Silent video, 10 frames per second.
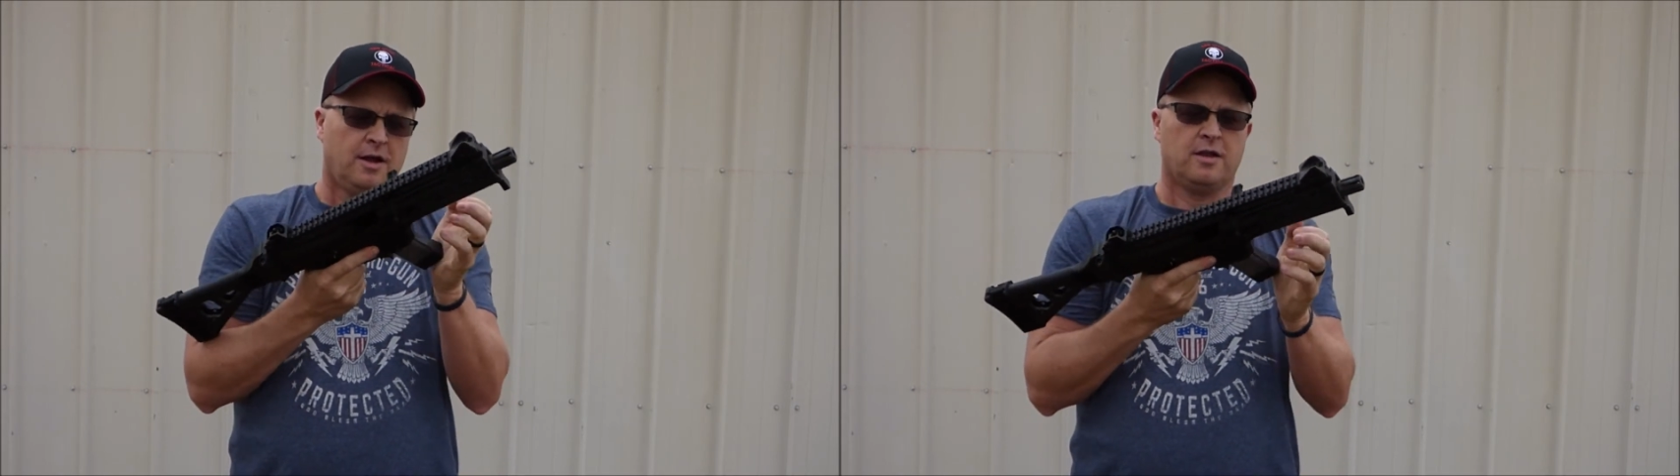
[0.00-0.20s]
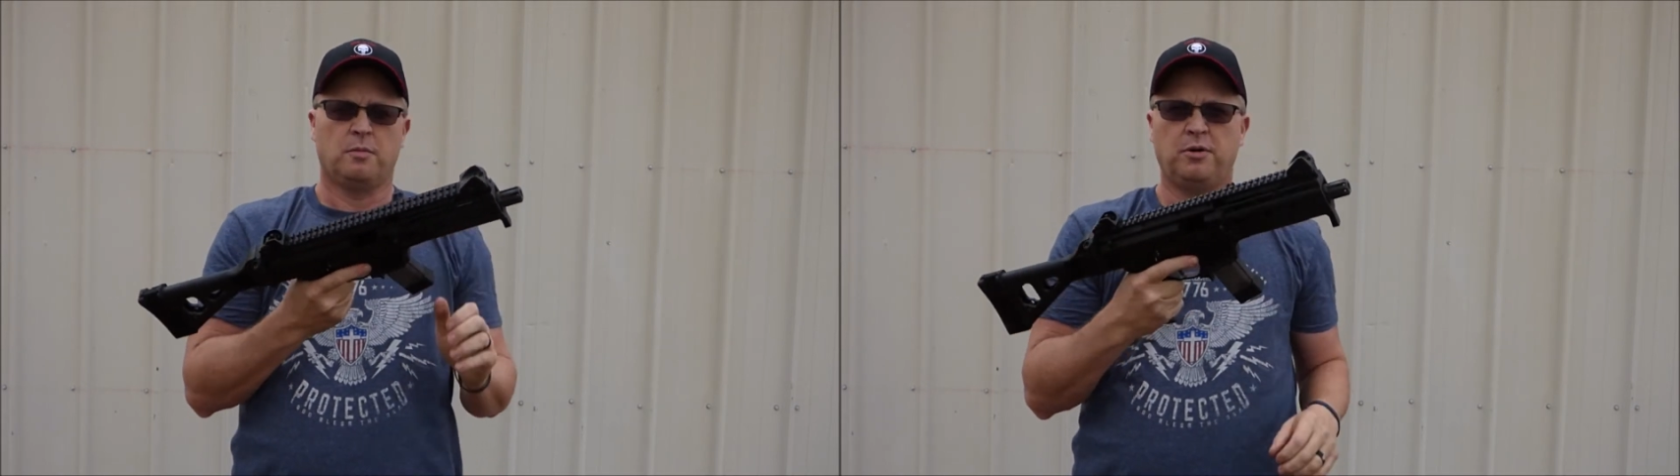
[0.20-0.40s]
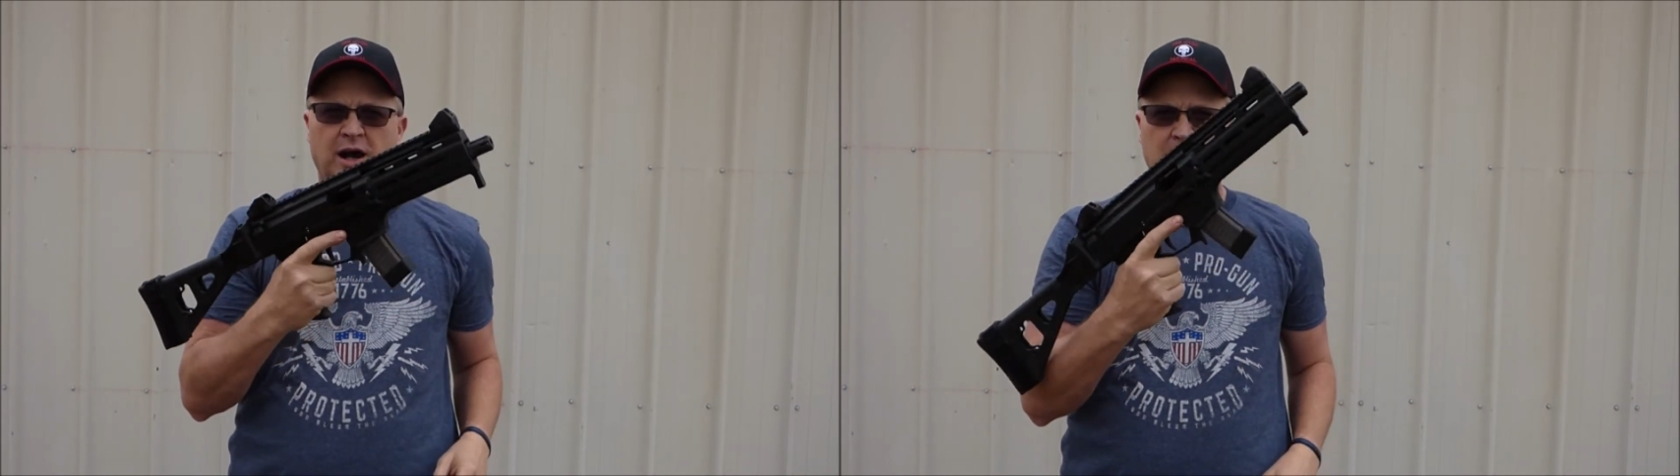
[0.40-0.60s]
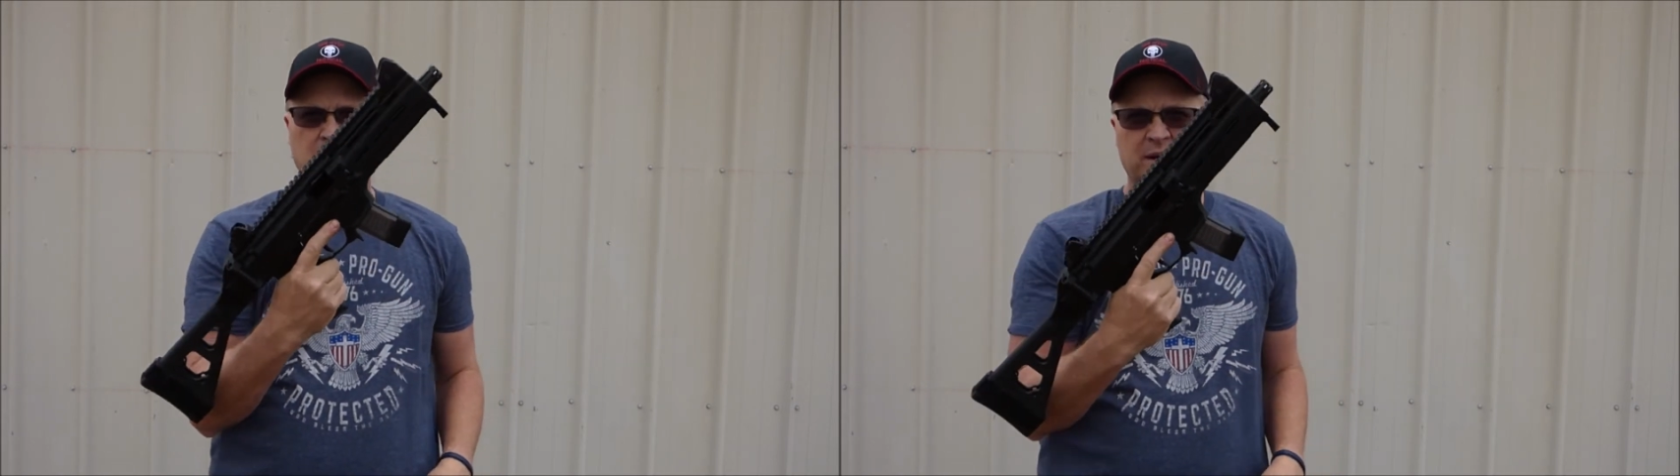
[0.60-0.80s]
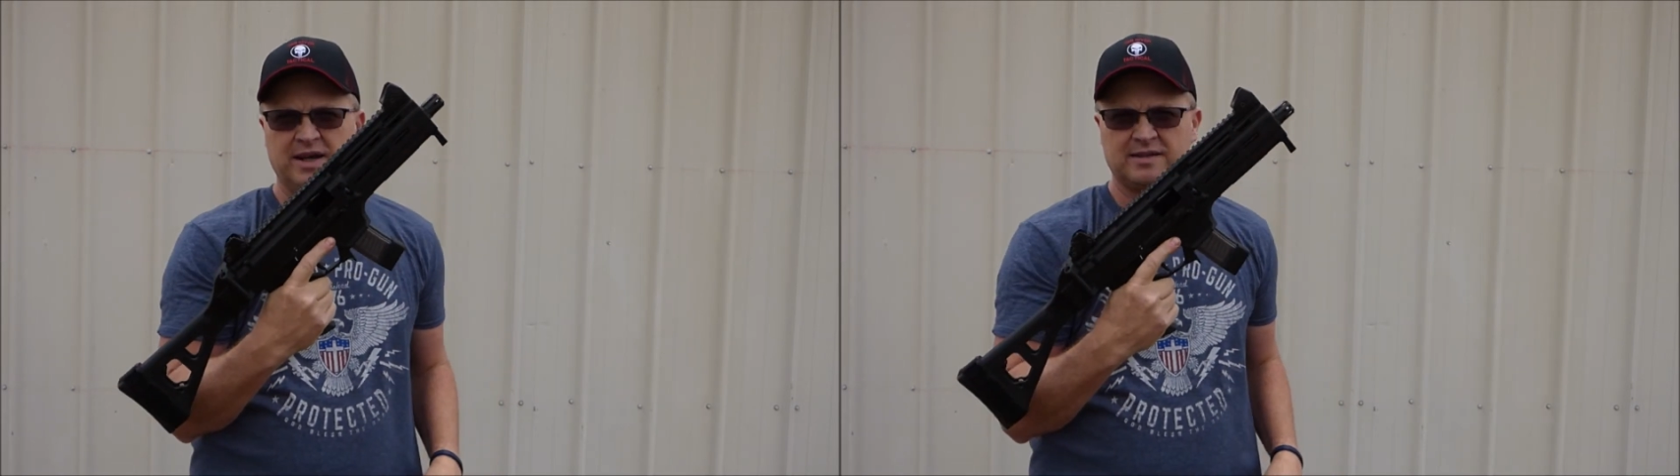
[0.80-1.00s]
The
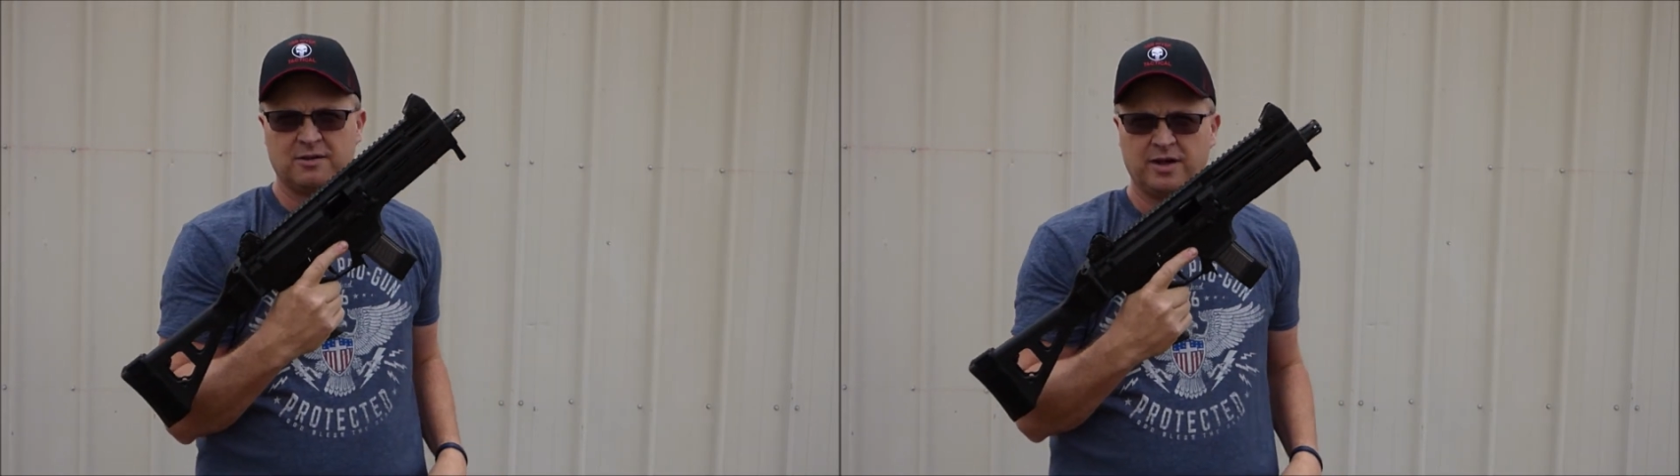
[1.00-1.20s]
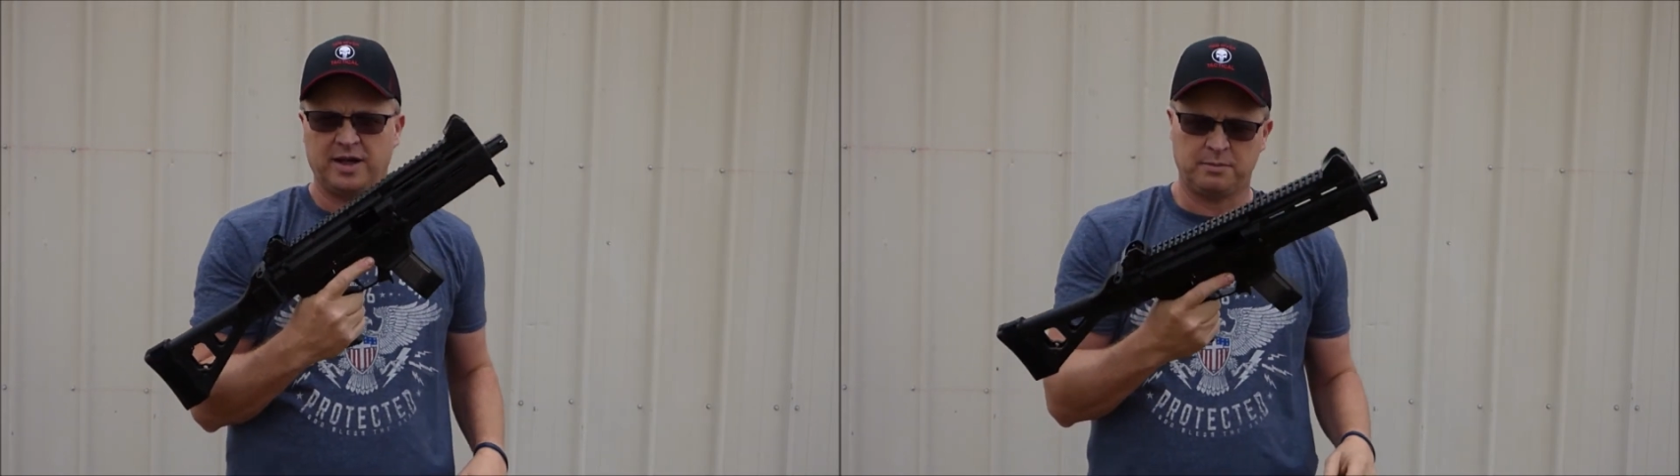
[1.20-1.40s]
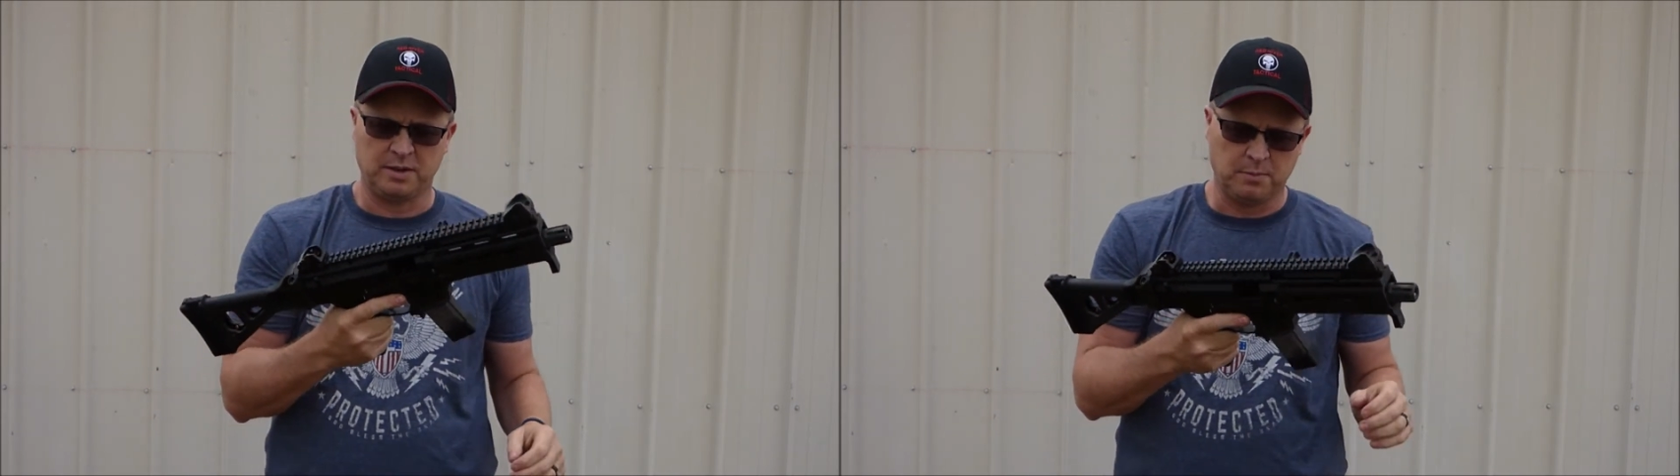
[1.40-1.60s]
problem is, on an empty